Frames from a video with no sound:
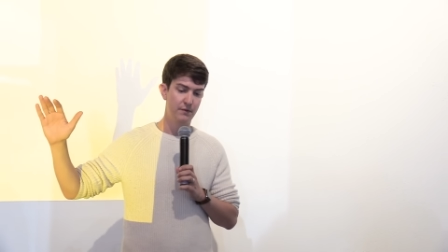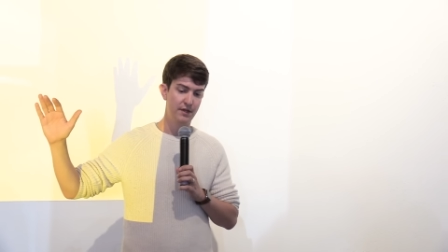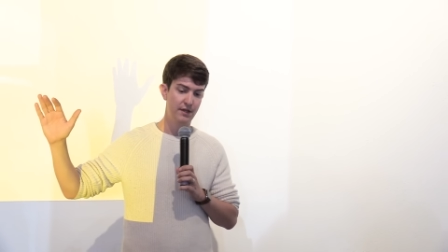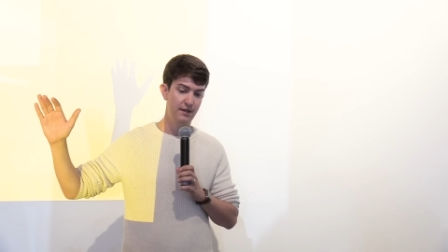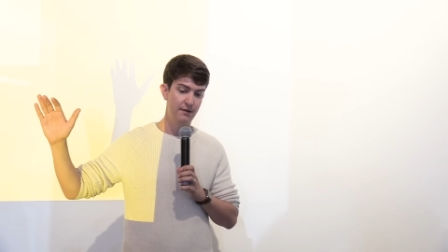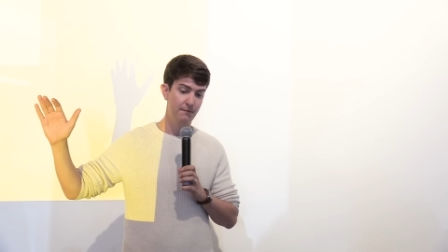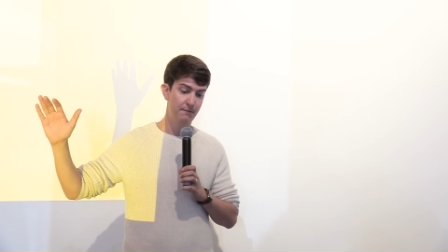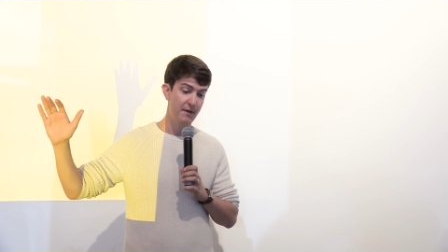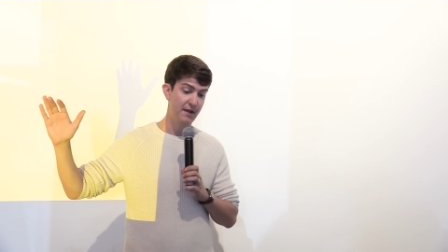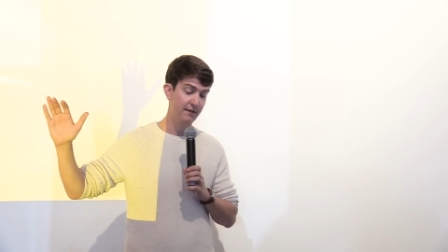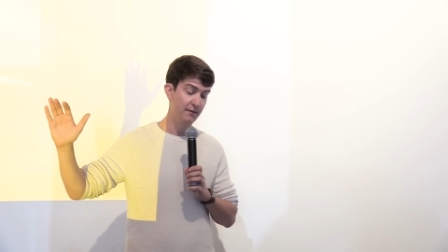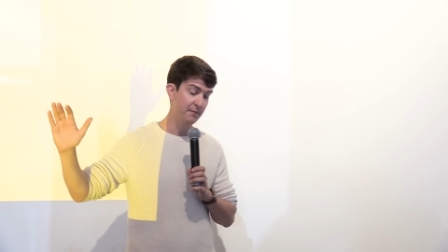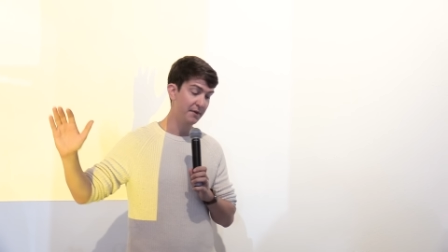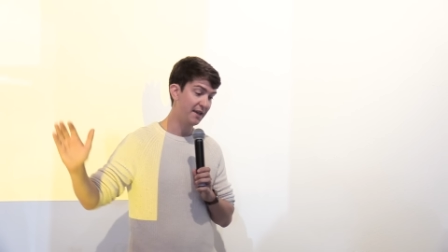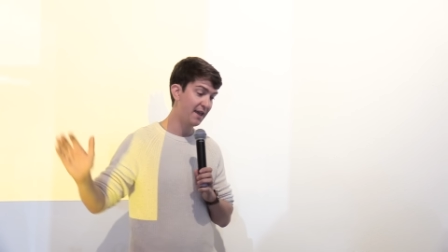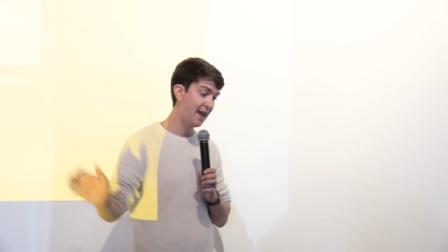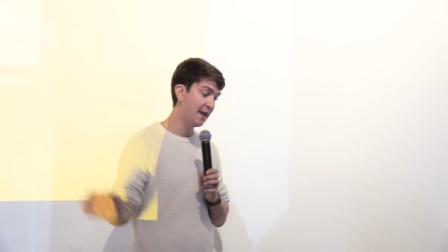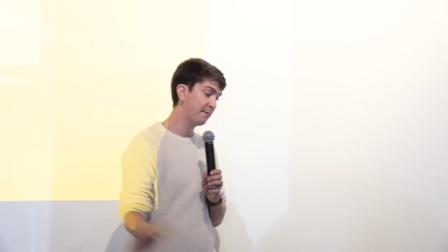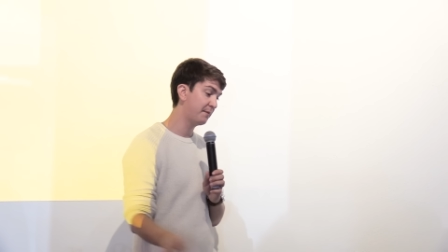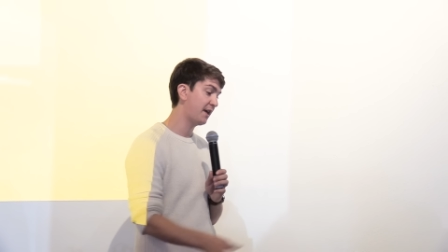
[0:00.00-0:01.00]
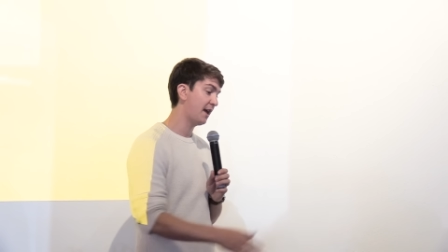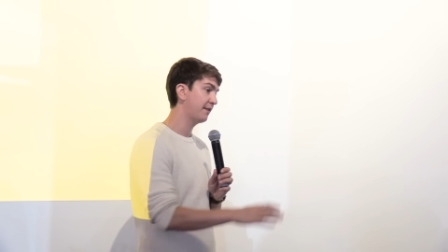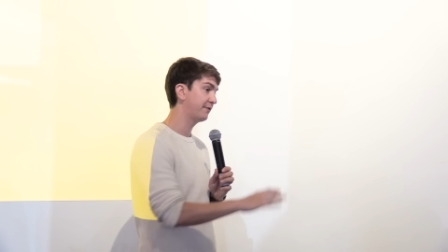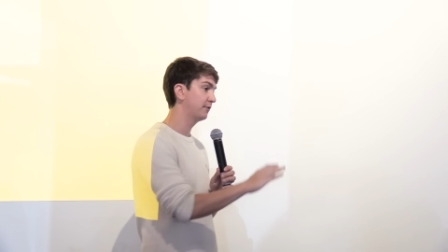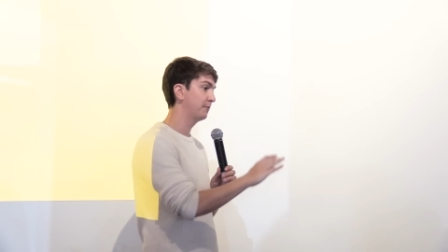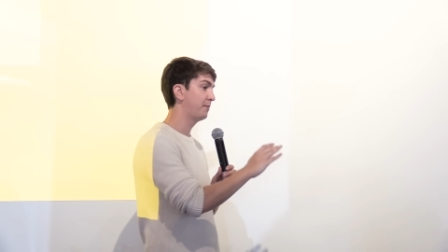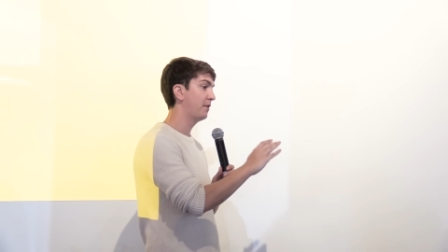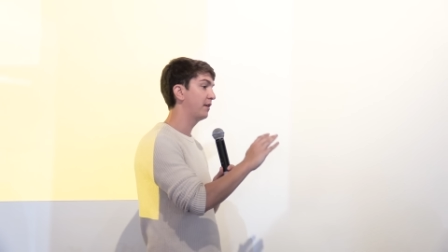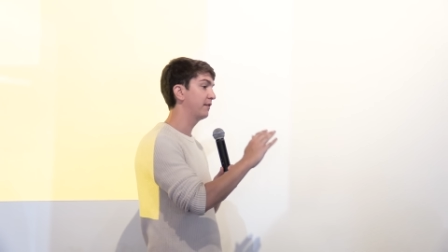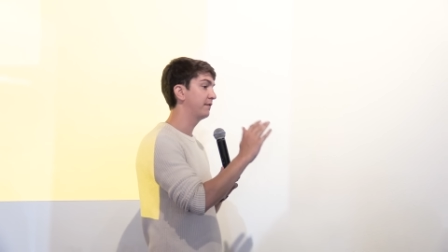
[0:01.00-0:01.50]
We basically became
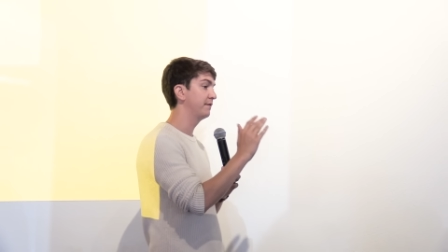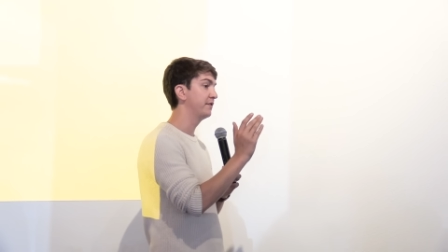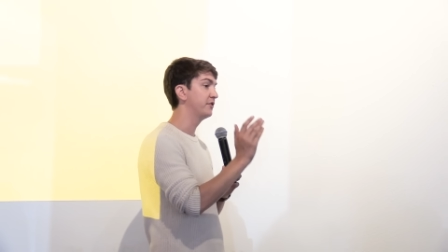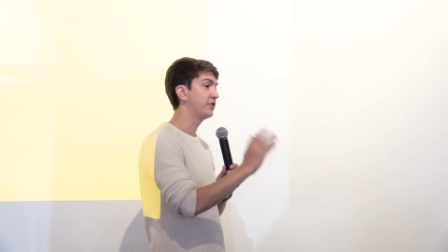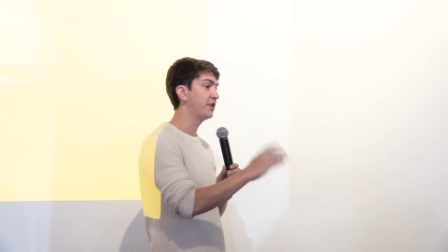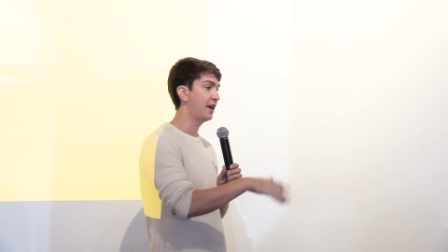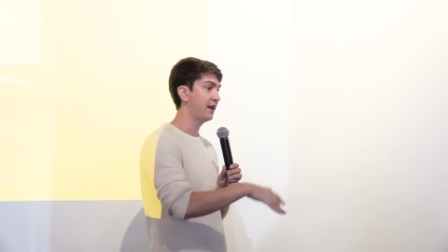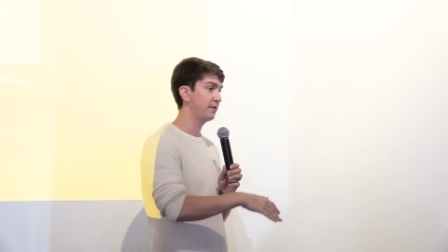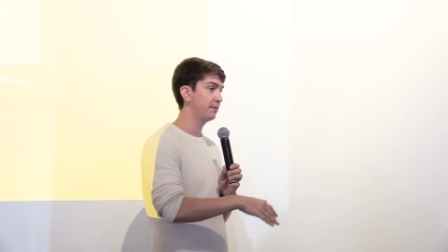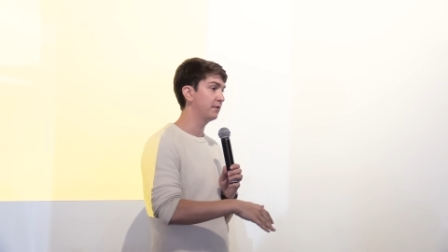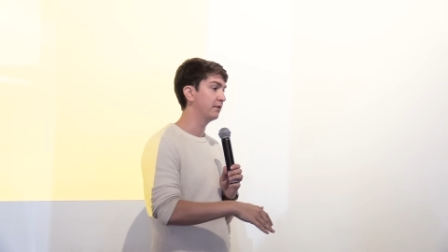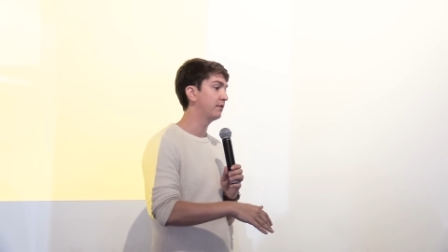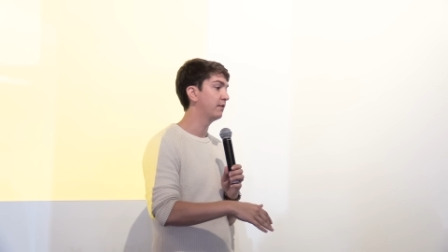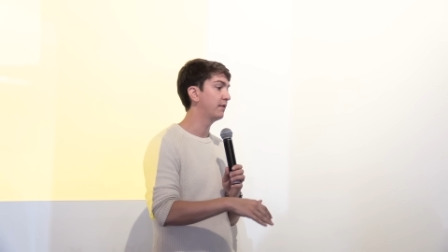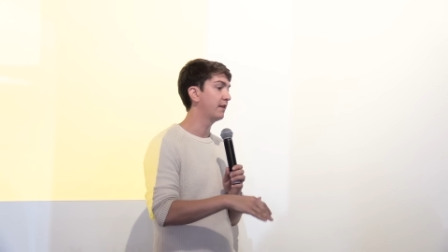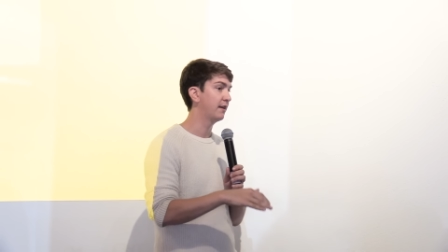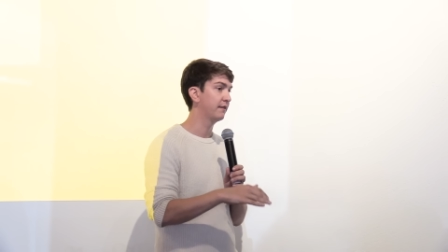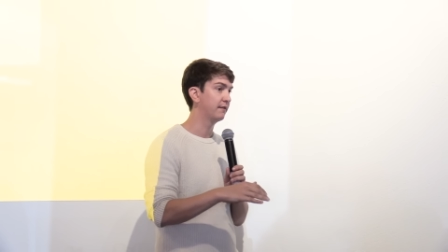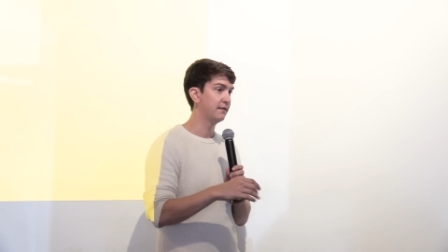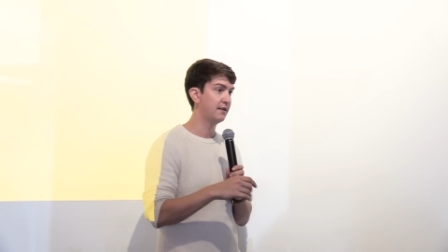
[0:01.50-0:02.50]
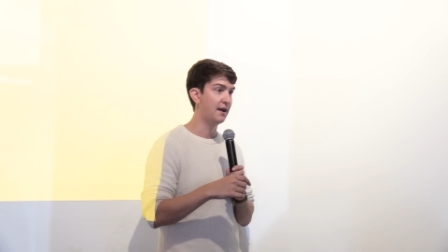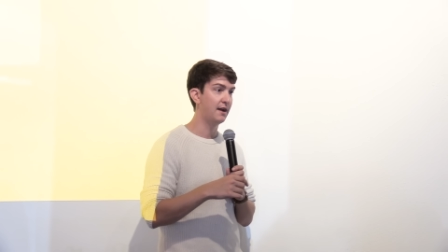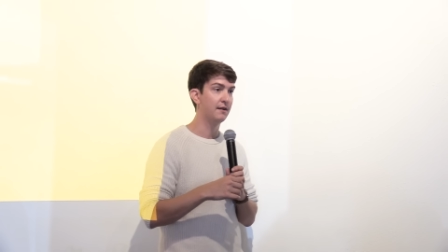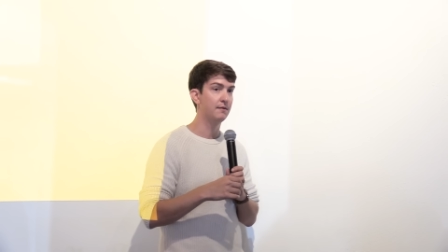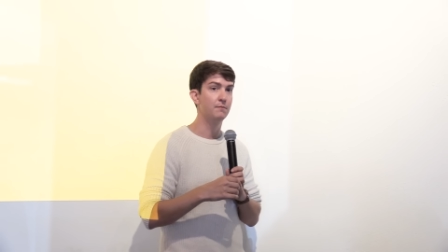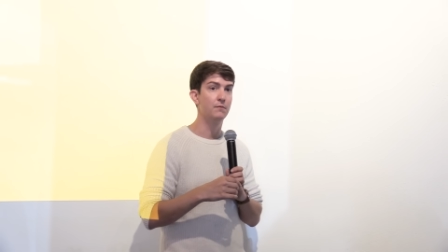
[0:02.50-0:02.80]
cash flow positive in January 2009,